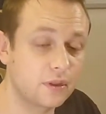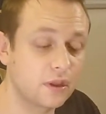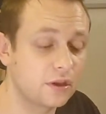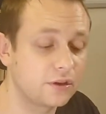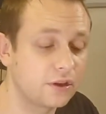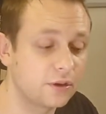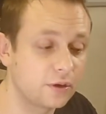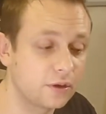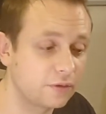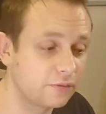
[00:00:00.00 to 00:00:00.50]
I
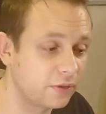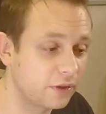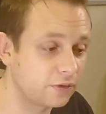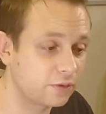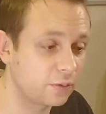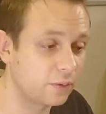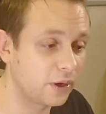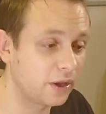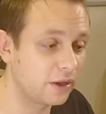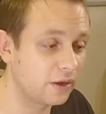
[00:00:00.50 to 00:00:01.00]
don't know if there's
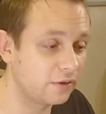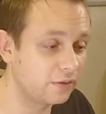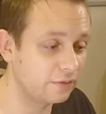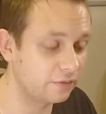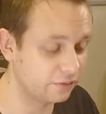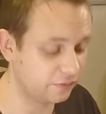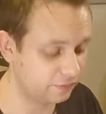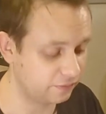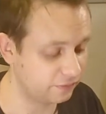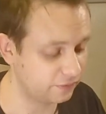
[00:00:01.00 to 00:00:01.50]
a way of
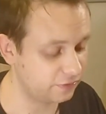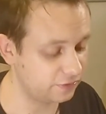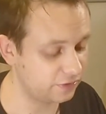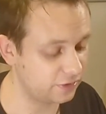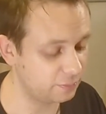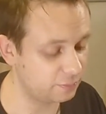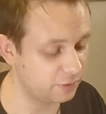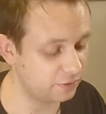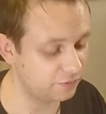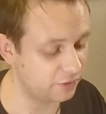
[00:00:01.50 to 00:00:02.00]

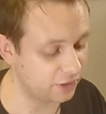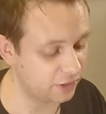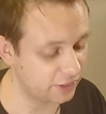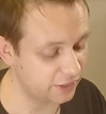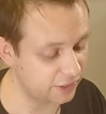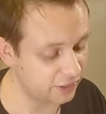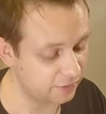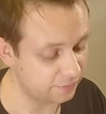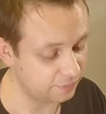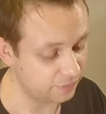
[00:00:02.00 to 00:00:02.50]

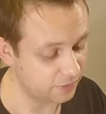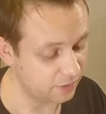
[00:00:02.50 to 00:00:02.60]
simplifying it,